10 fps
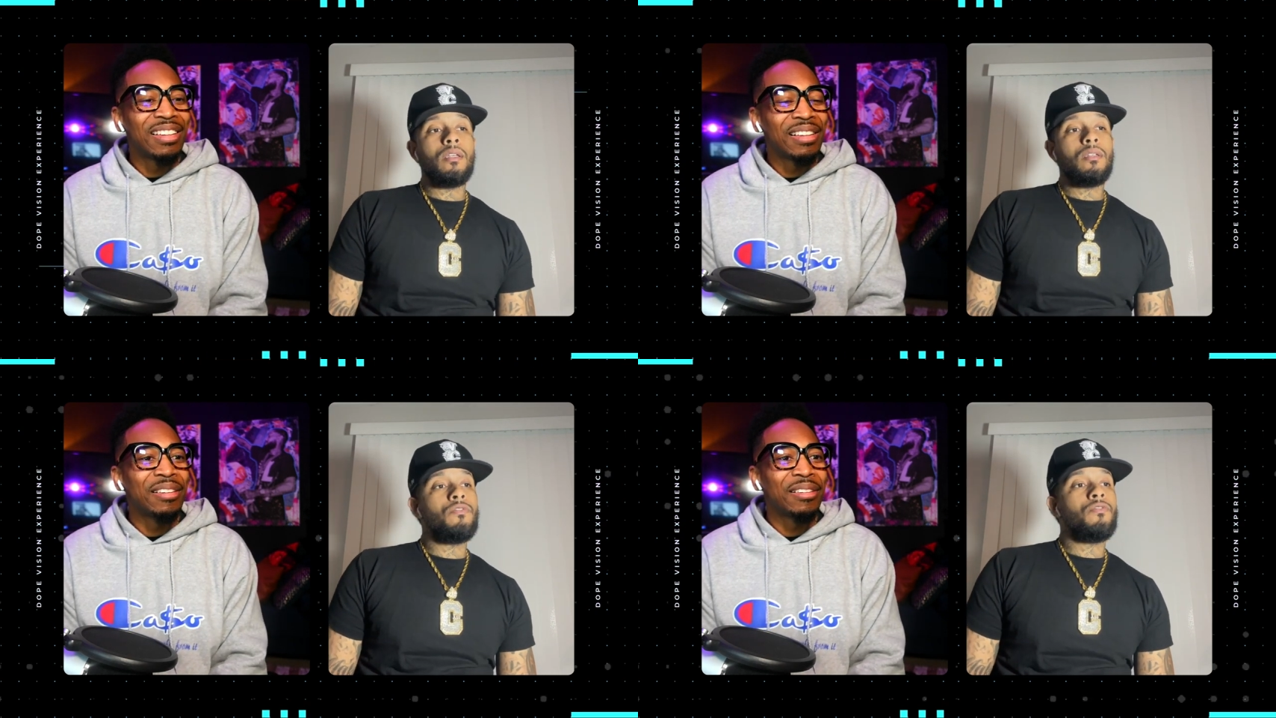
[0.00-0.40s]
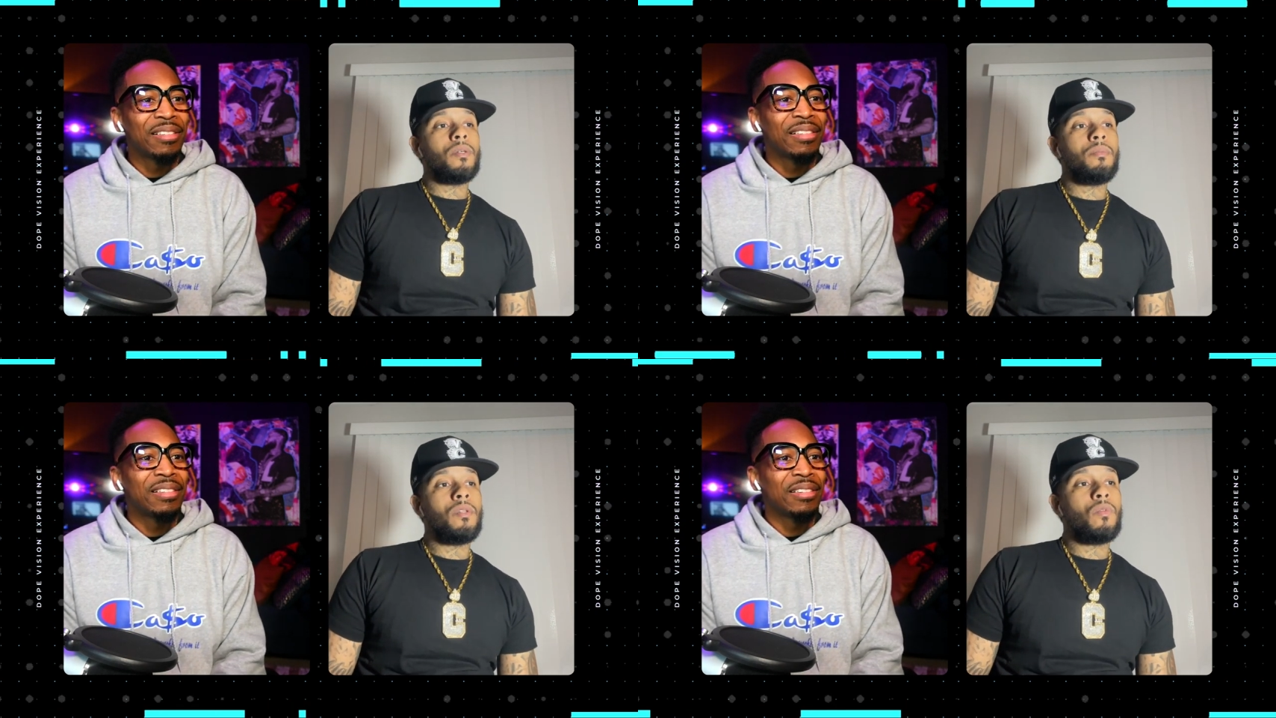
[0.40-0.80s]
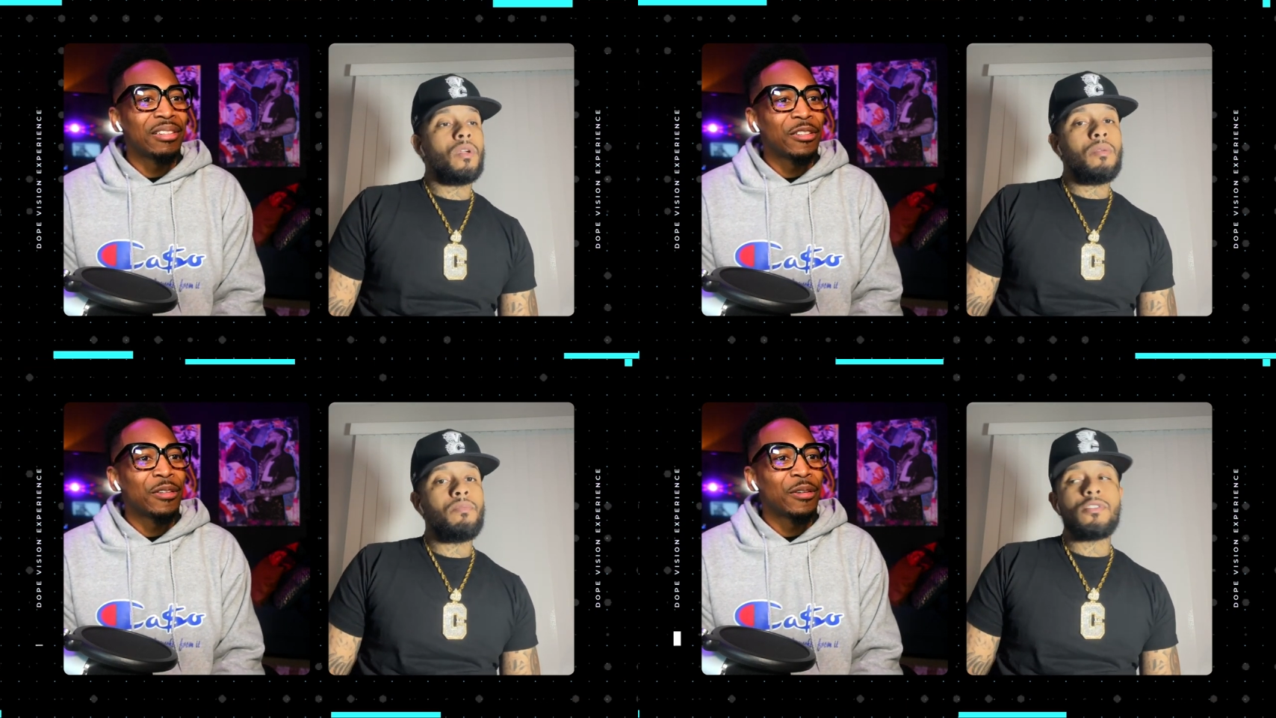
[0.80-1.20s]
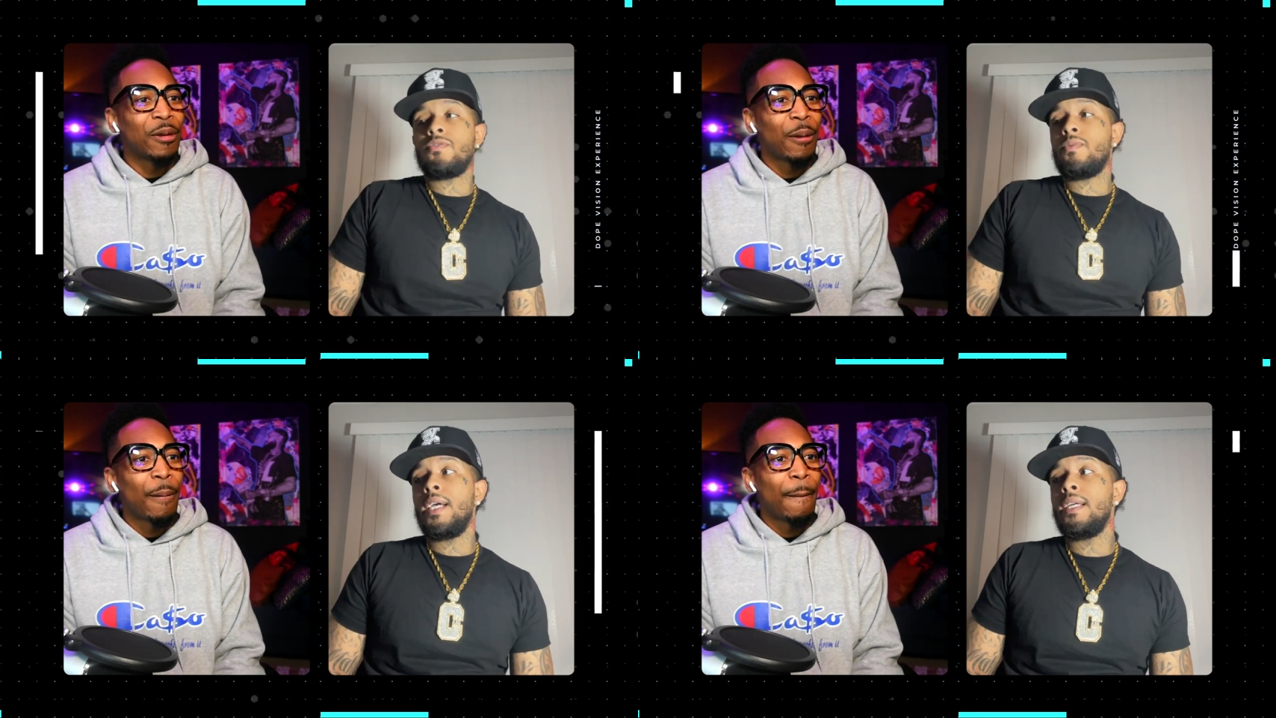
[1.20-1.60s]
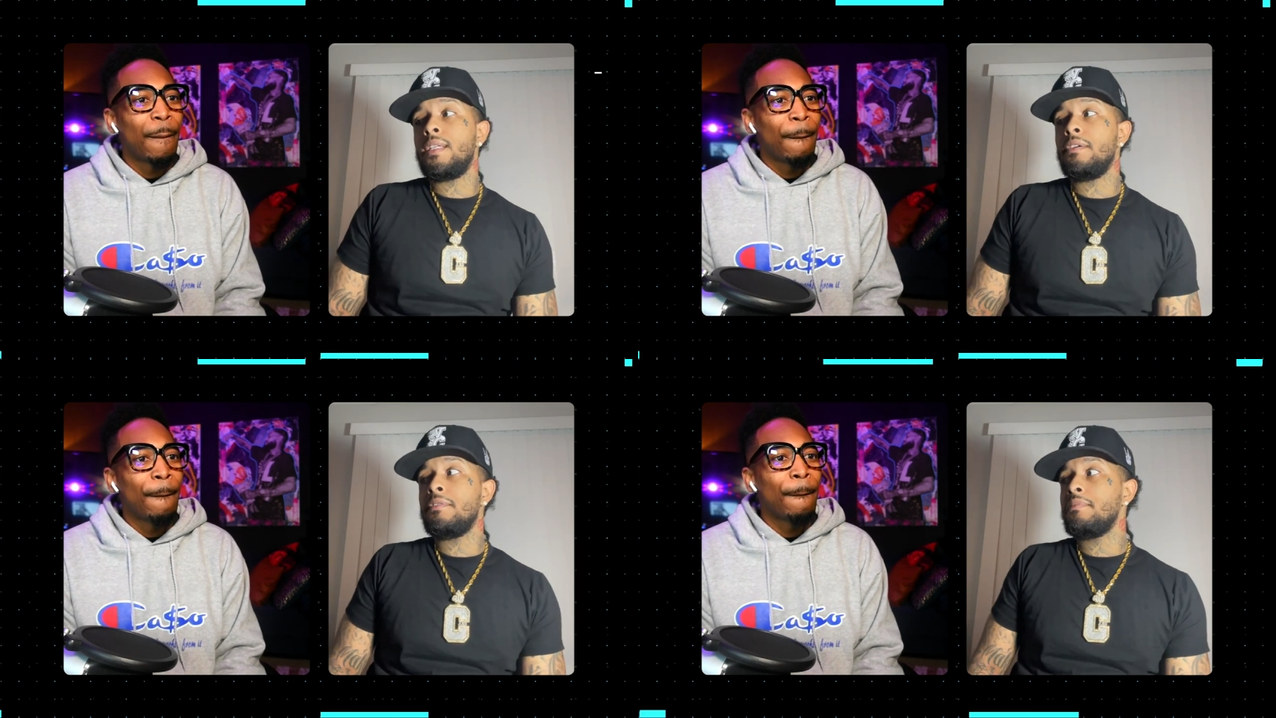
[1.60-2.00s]
Speaker 1: you feel me, really persuade
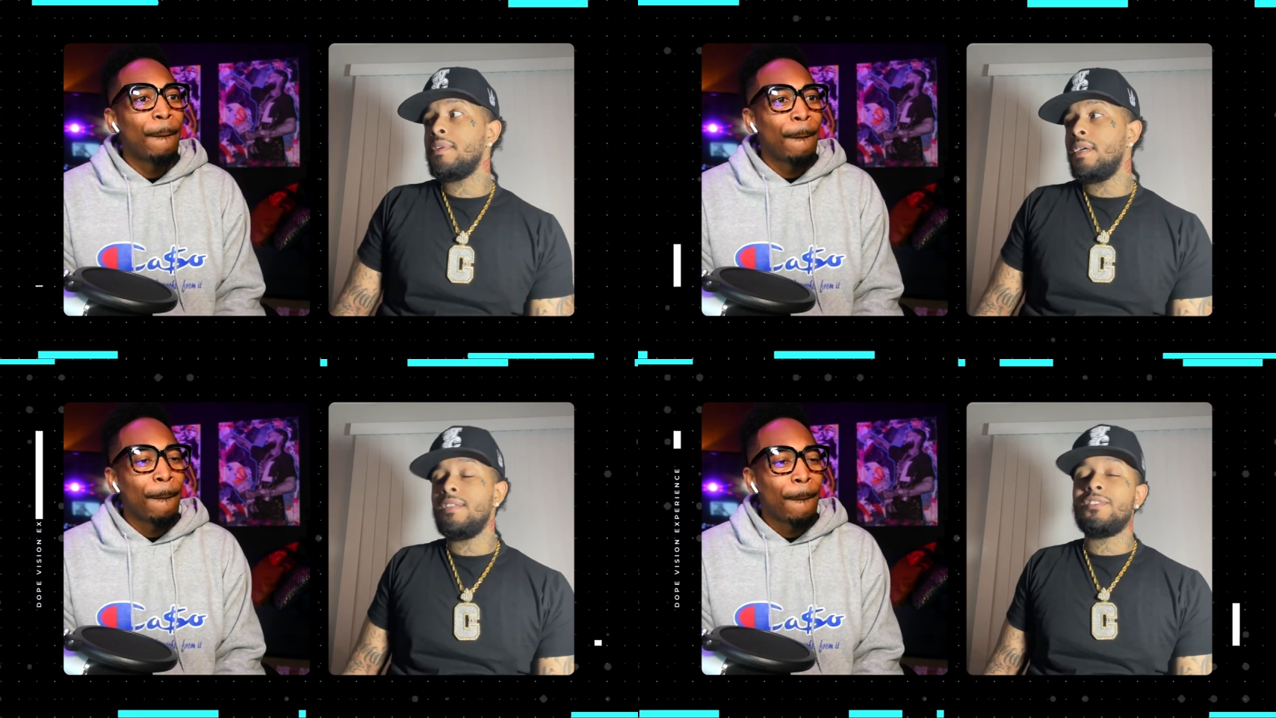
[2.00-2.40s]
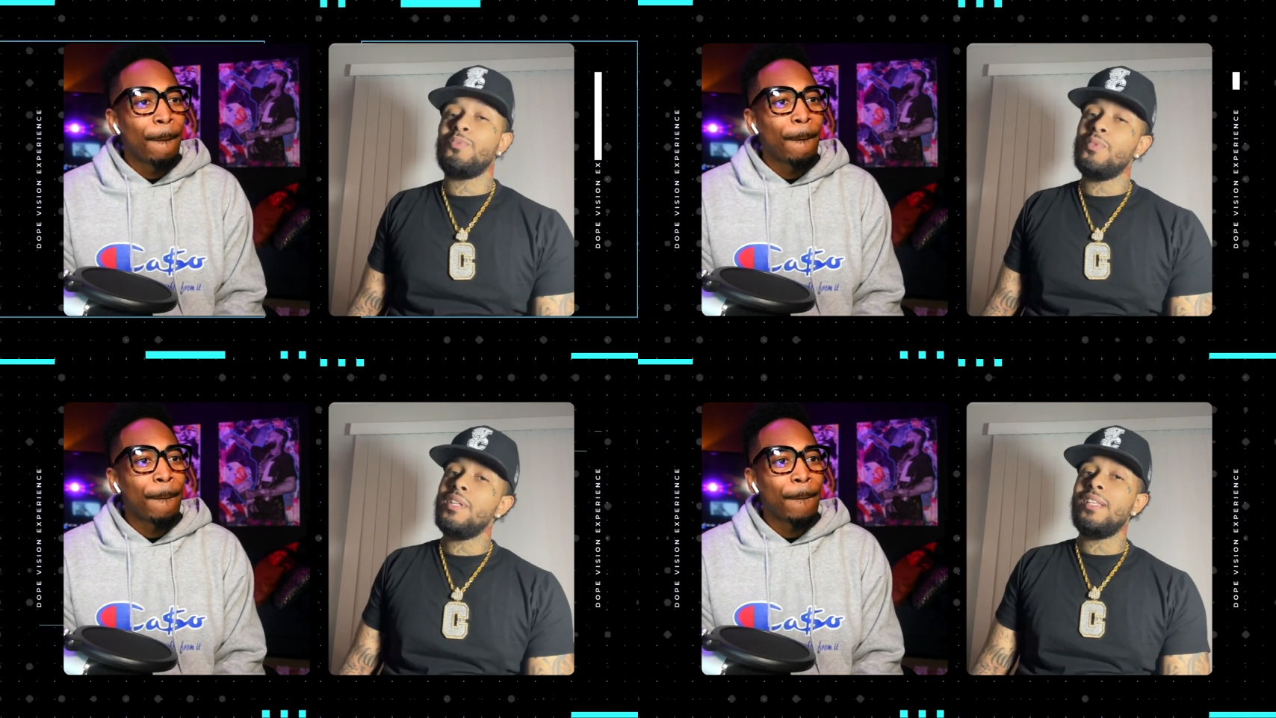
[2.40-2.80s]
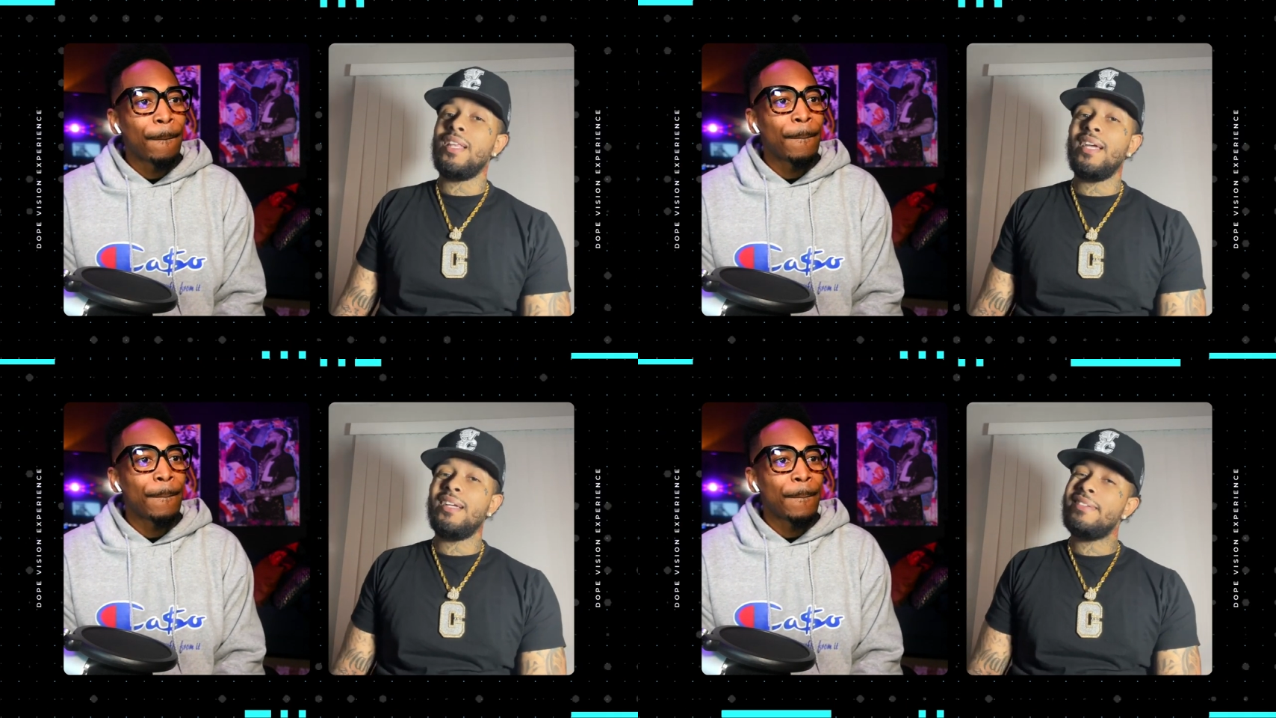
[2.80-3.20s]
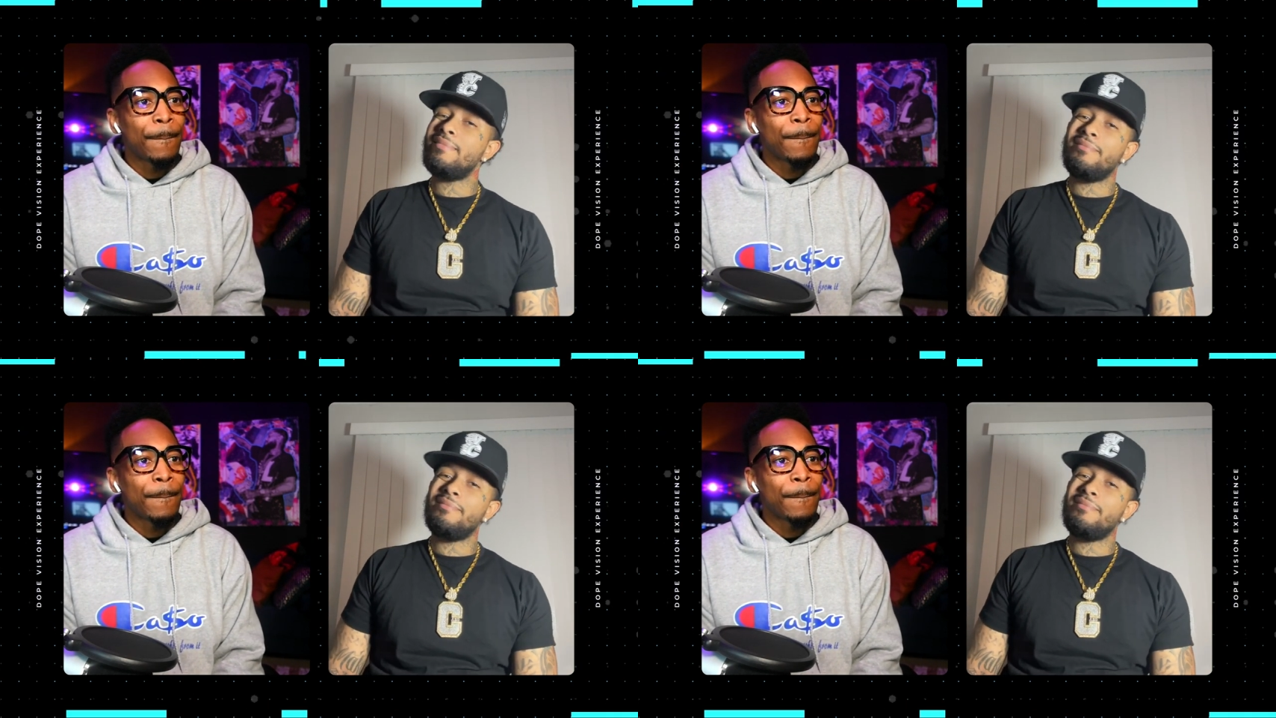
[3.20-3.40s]
them into really like